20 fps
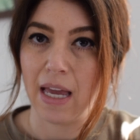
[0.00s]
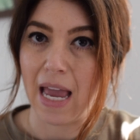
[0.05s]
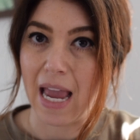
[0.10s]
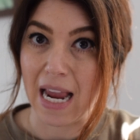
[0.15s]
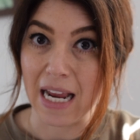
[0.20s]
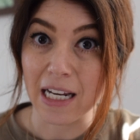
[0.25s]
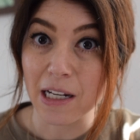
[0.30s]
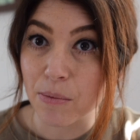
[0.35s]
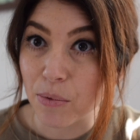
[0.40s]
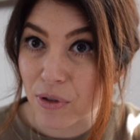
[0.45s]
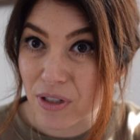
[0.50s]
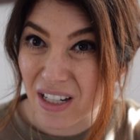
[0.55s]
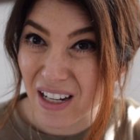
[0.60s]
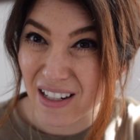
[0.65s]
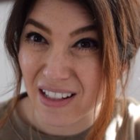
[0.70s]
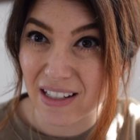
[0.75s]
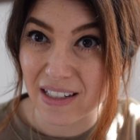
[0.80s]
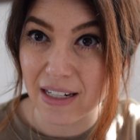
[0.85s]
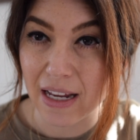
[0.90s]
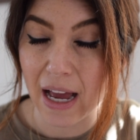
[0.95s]
80%
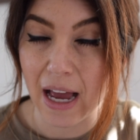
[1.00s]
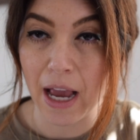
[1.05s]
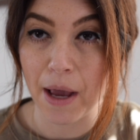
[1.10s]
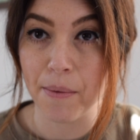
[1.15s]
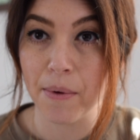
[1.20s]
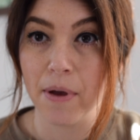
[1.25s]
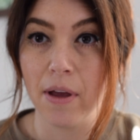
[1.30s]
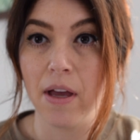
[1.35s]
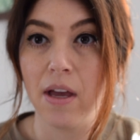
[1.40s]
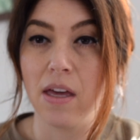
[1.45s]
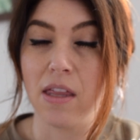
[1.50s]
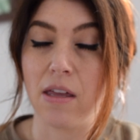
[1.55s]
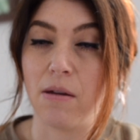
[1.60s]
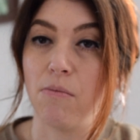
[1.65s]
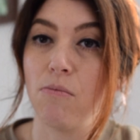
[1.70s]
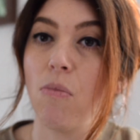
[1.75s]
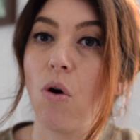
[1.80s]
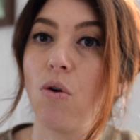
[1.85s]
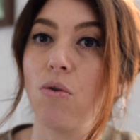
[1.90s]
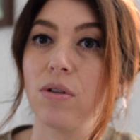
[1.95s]
of the time, then
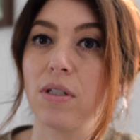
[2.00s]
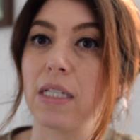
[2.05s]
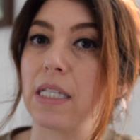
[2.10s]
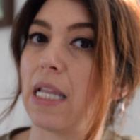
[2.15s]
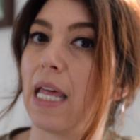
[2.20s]
most